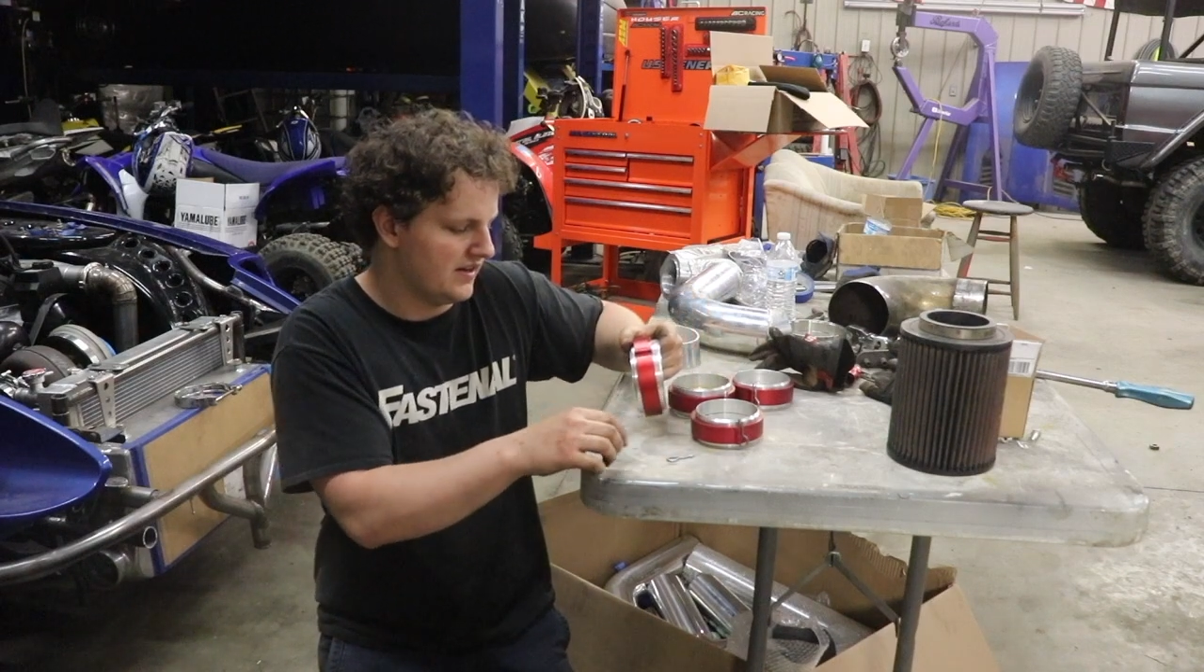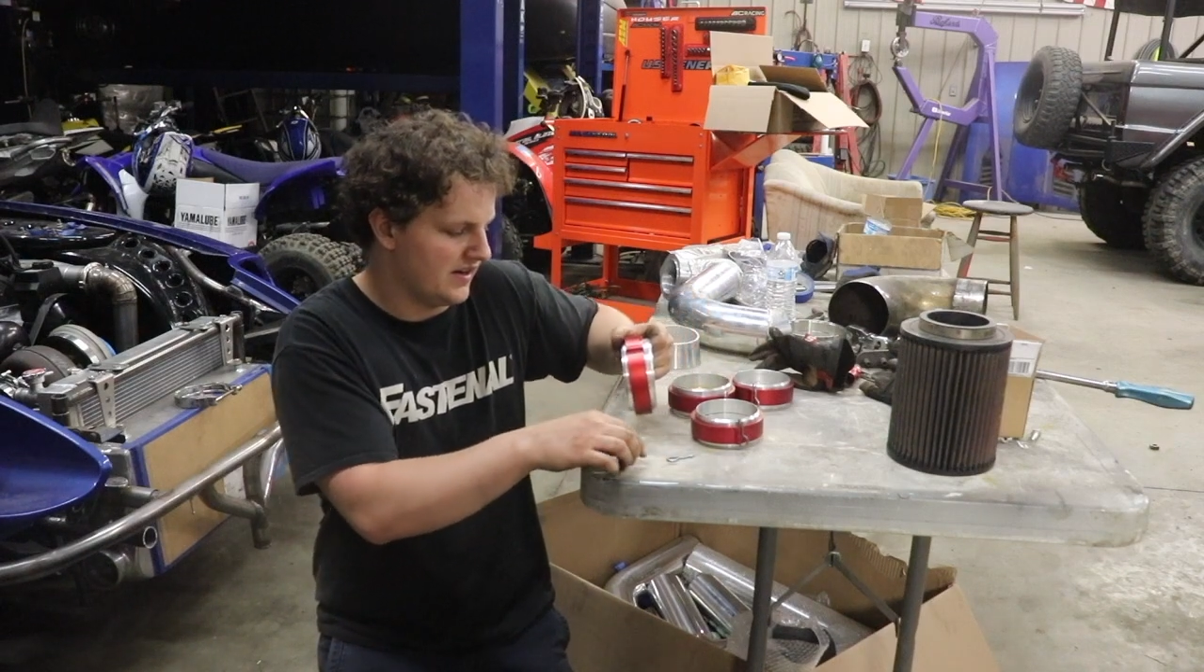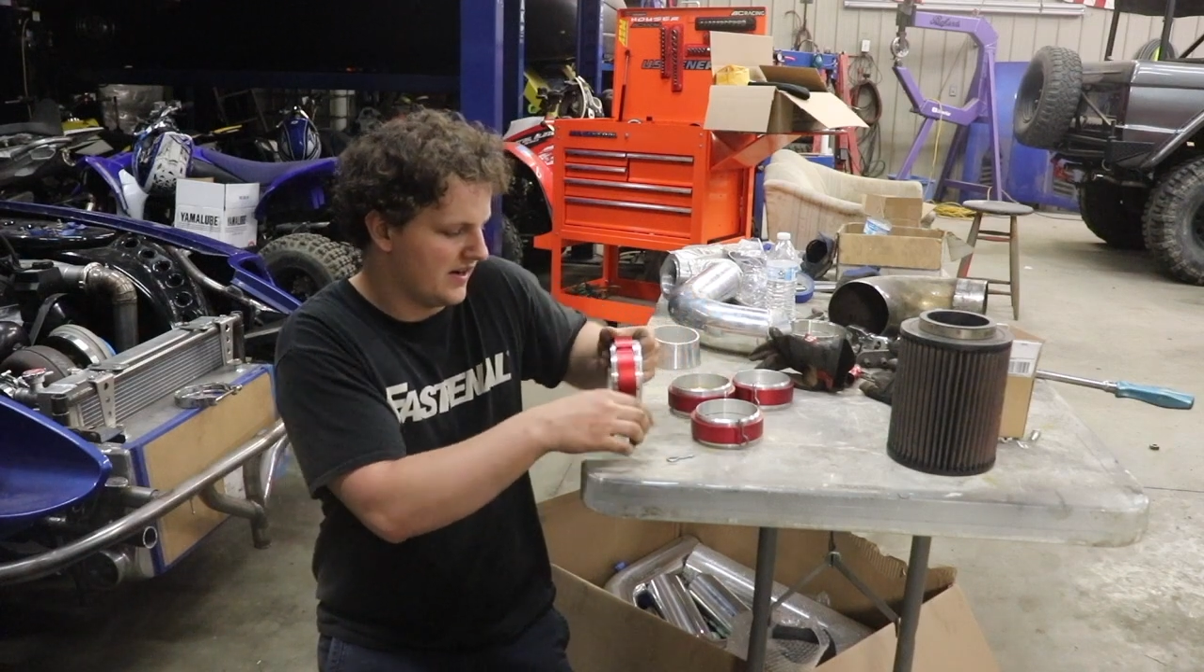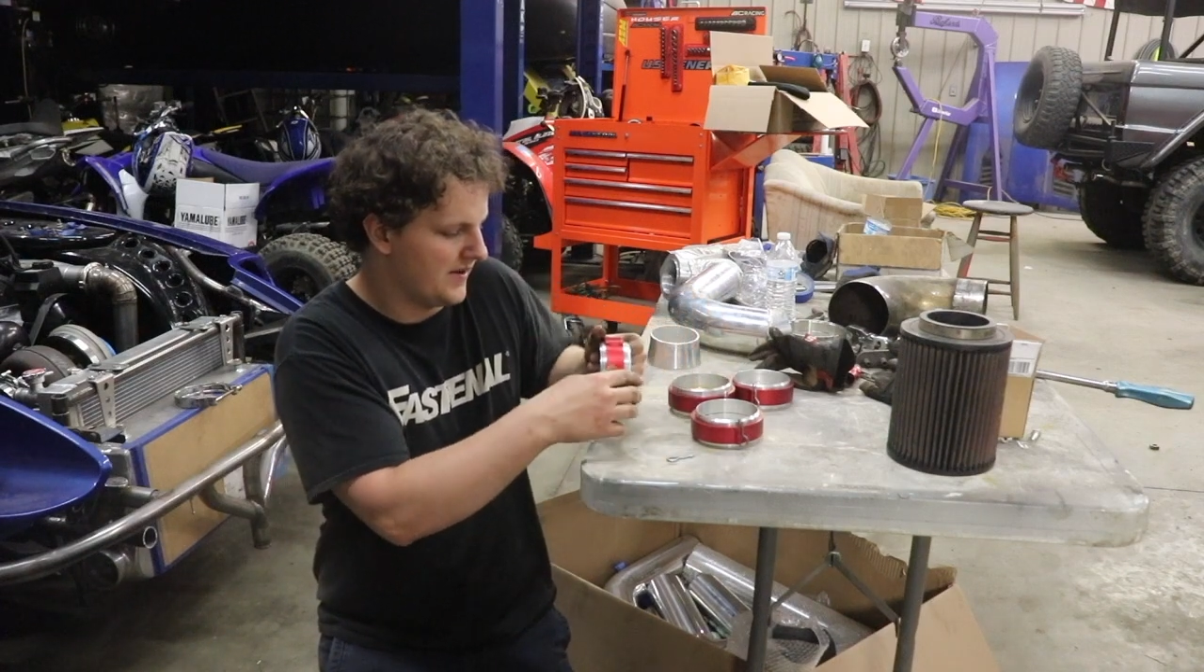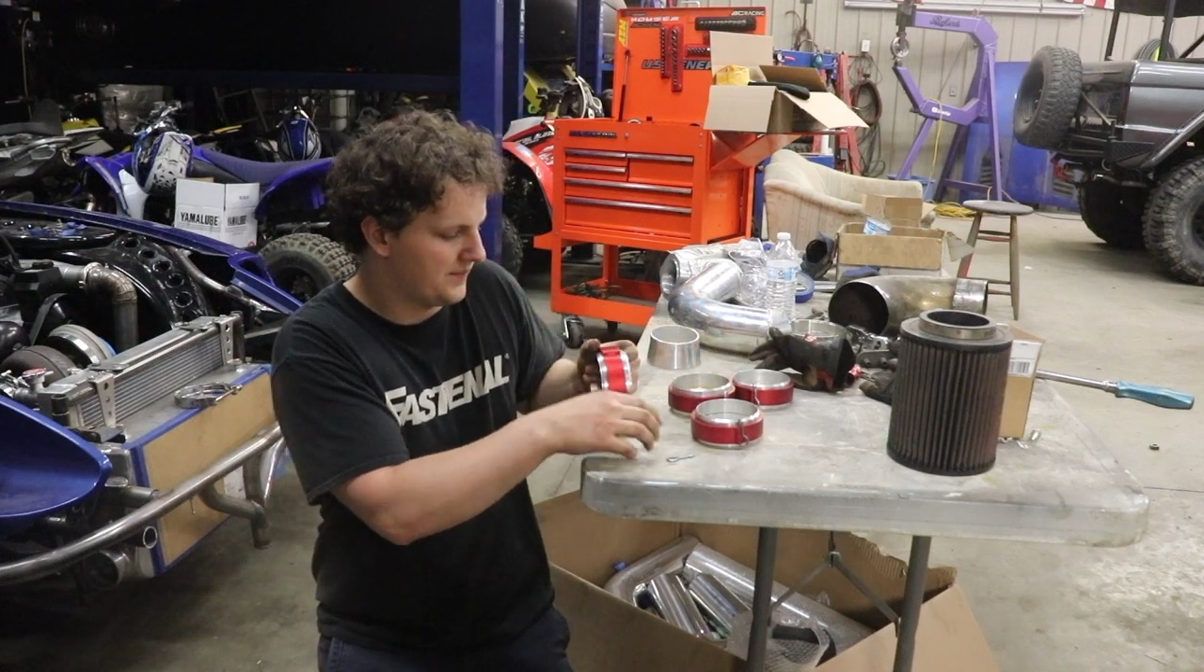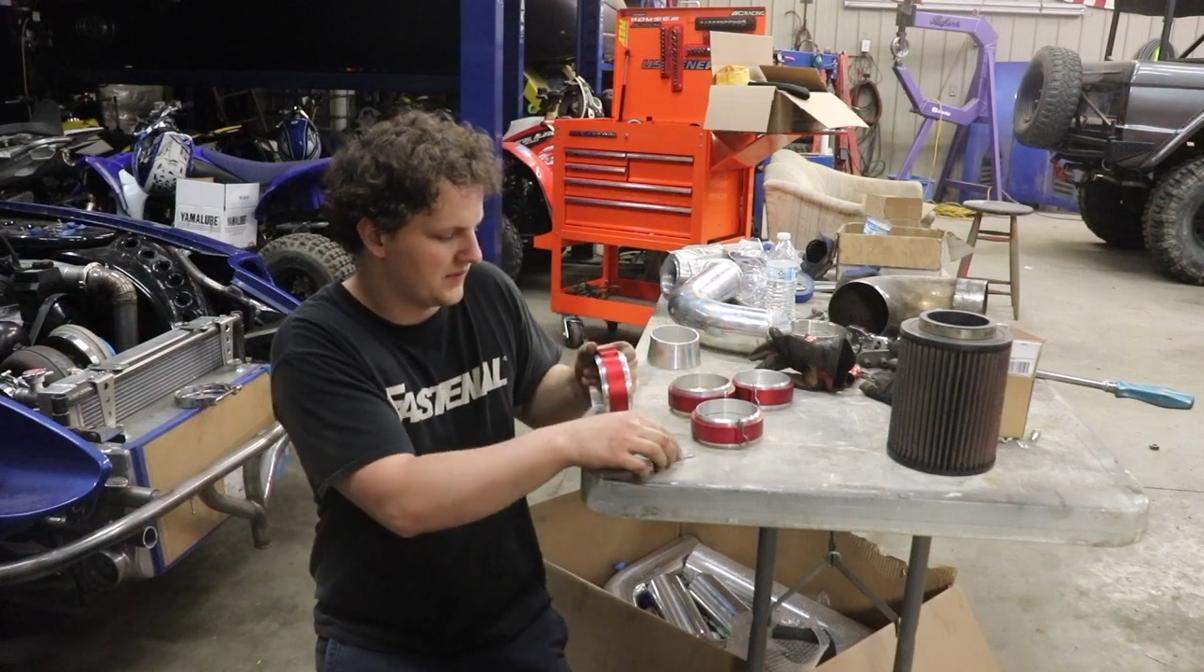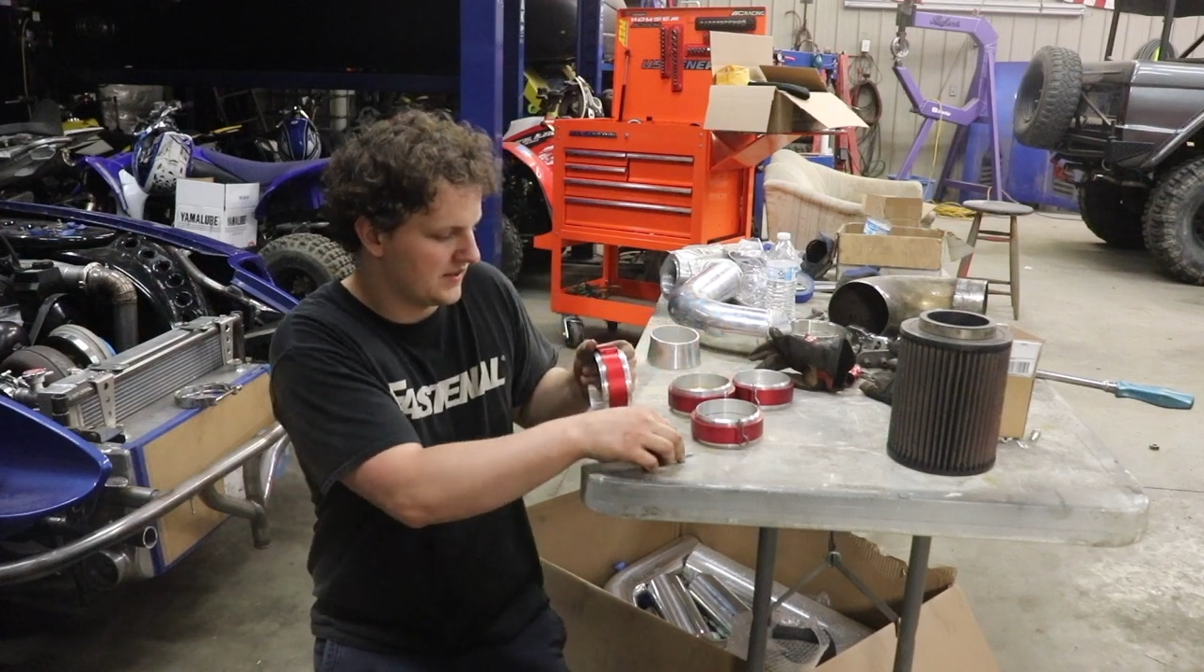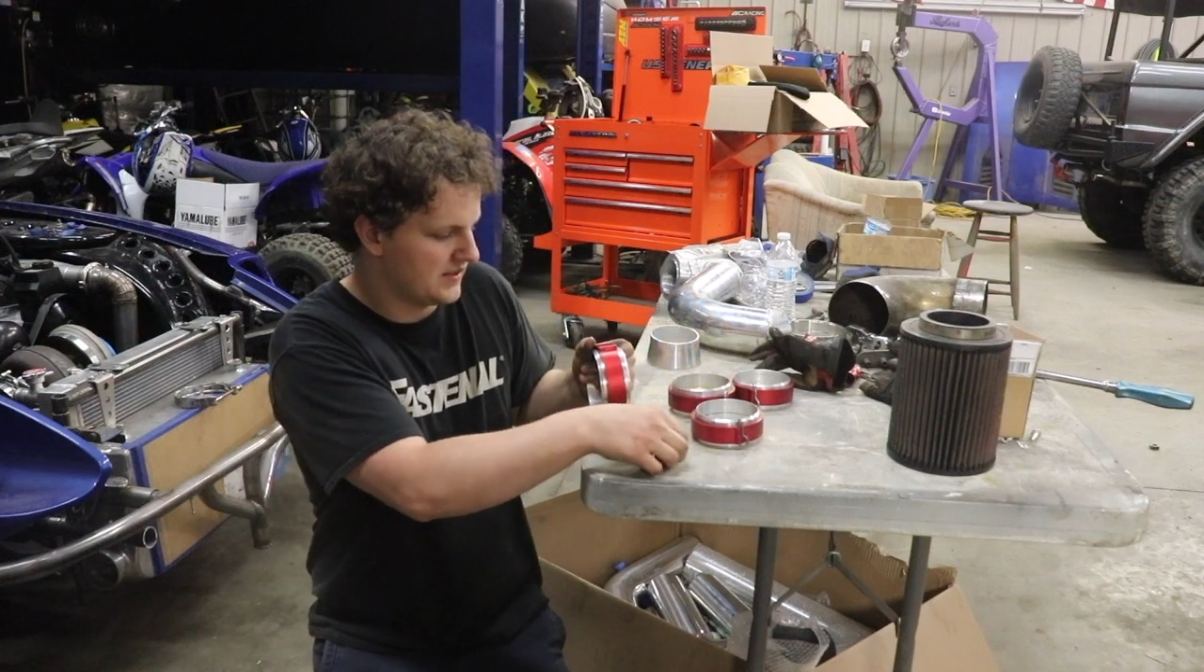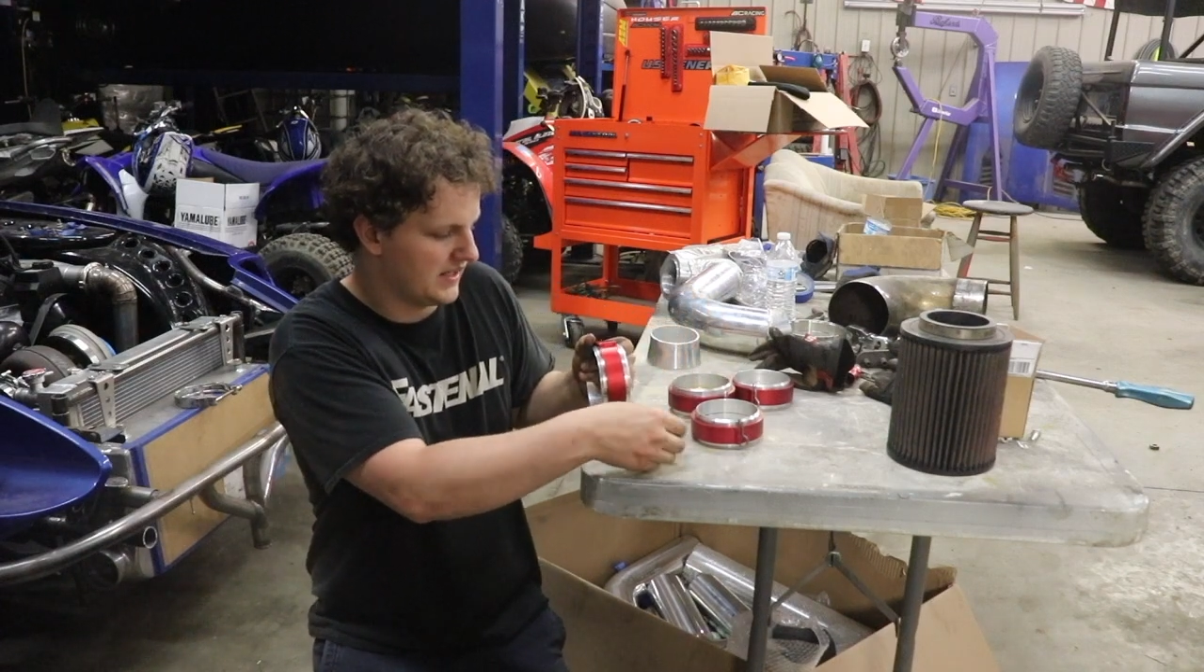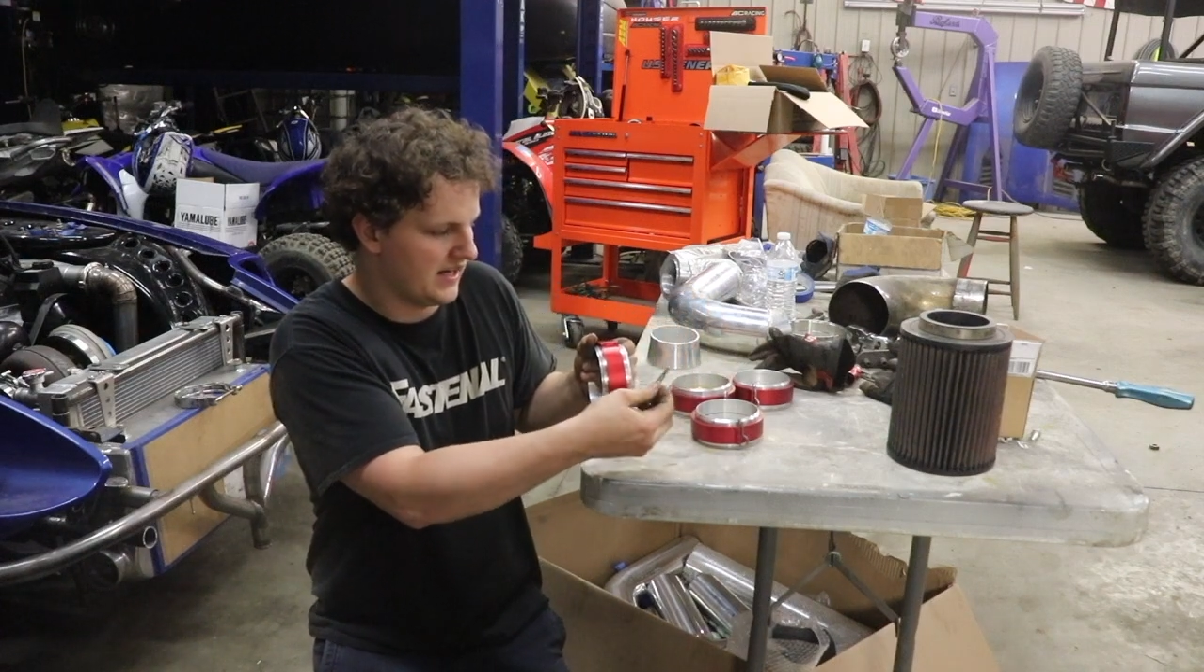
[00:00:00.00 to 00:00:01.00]

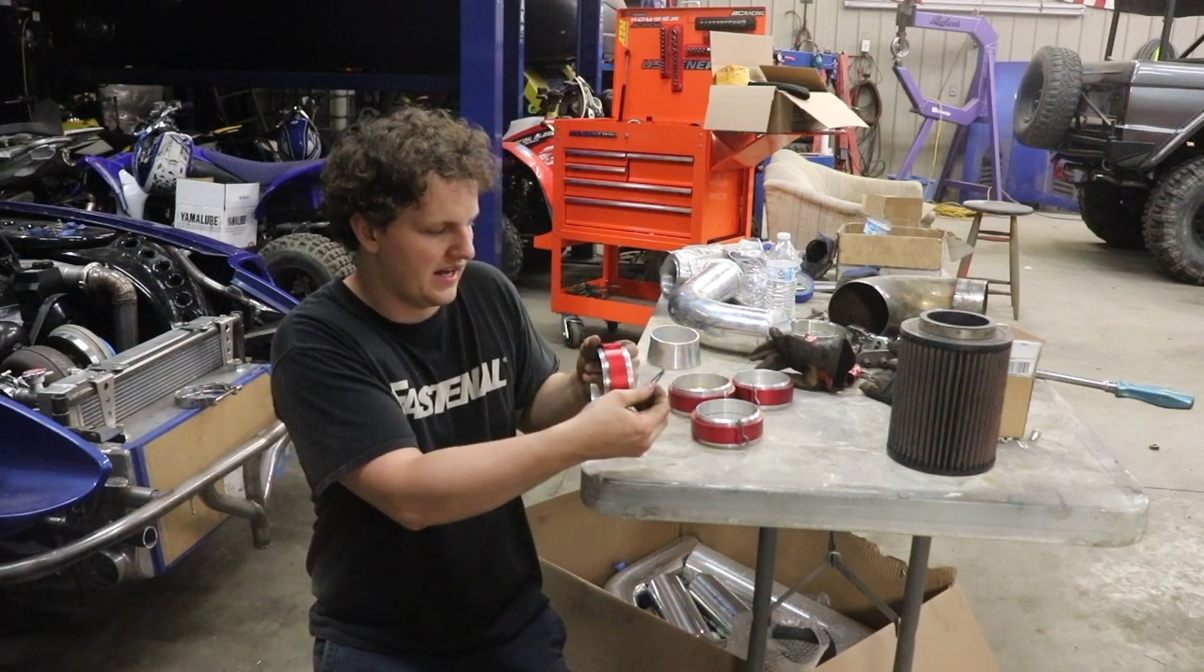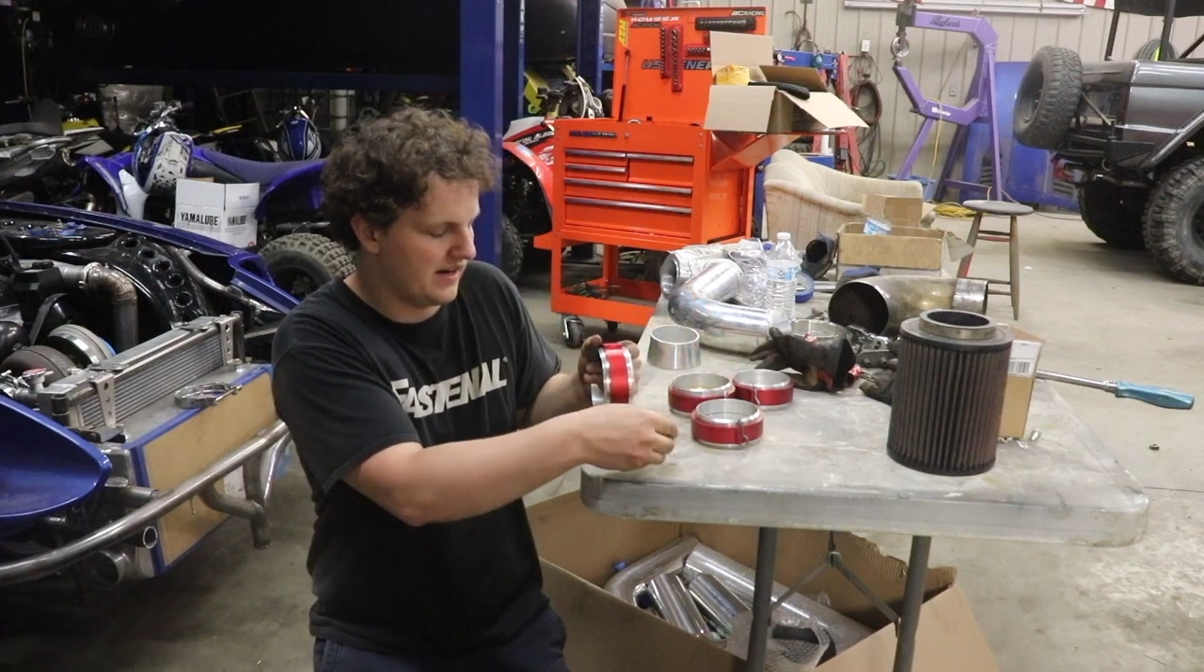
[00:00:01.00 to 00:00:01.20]
it's like a